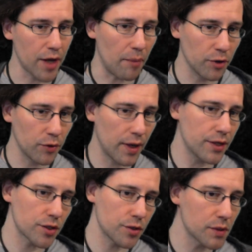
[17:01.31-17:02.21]
than not
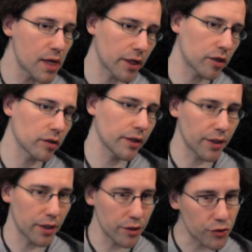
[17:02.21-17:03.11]
blue-white. So you would take it early
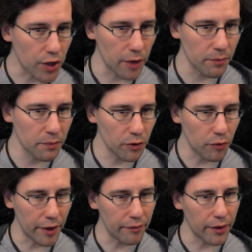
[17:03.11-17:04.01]
and then you'd try to be
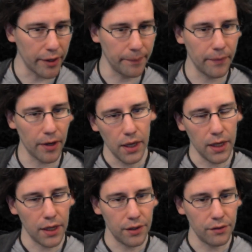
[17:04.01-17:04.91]
blue-white, right?
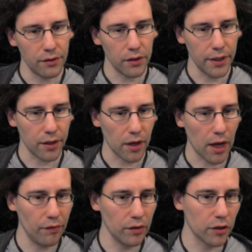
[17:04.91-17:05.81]
And like
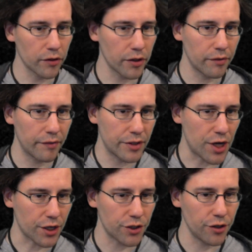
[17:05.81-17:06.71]
Lunar
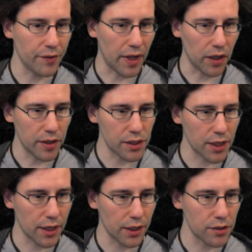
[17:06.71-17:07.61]
Rejection and Valorous
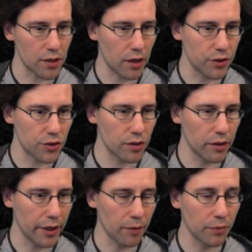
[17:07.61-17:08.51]
Stance are just
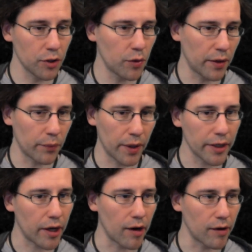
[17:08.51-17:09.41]
like blue and
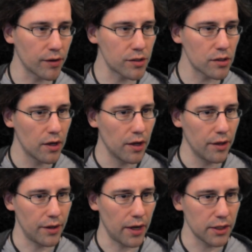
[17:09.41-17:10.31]
white cards
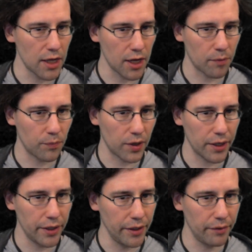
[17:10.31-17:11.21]
that I take
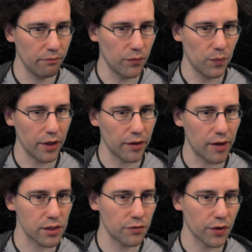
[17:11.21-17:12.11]
pretty
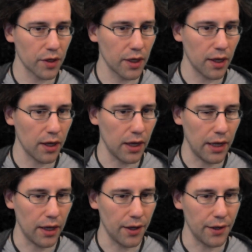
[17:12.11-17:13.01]
aggressively.
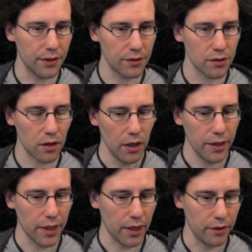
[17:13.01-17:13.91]
And
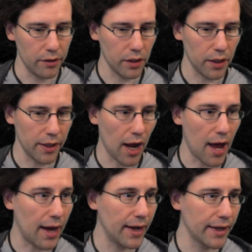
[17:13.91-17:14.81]
then like
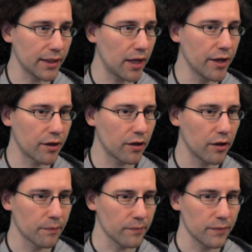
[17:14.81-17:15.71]
I like,